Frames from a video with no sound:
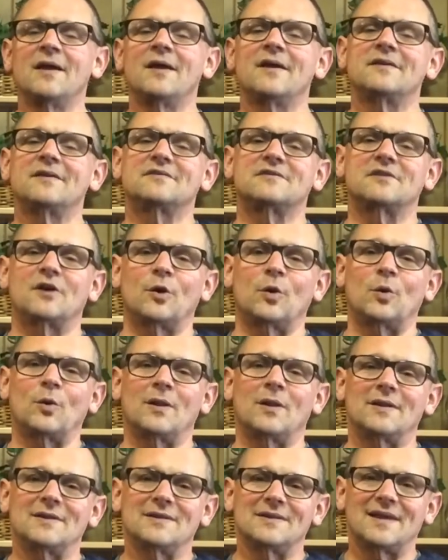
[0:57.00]

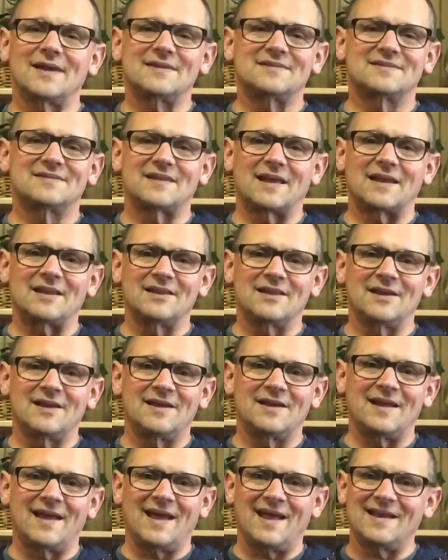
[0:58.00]
so let's settle
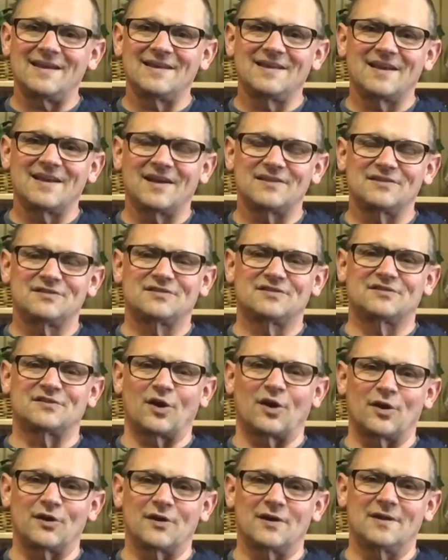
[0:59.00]
in and get
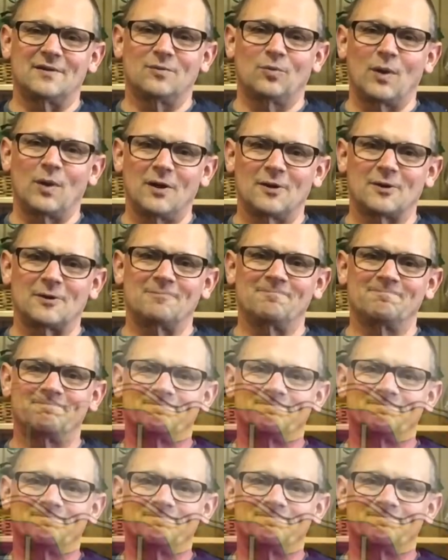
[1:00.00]
started. Welcome.